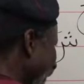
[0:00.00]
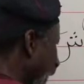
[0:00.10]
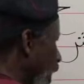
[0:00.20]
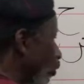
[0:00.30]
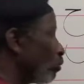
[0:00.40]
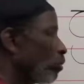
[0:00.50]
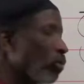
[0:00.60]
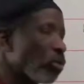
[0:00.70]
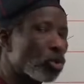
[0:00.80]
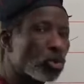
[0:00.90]
down.
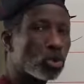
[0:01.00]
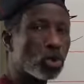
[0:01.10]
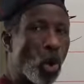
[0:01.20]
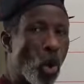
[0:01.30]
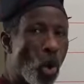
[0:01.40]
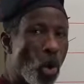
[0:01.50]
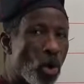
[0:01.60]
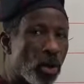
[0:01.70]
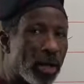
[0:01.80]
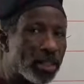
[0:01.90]
To,
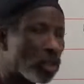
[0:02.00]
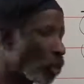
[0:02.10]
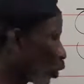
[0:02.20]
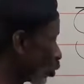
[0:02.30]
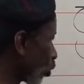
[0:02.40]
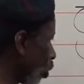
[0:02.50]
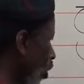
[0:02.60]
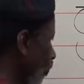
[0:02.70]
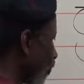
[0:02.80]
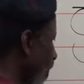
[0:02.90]
that's your
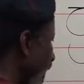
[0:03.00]
to,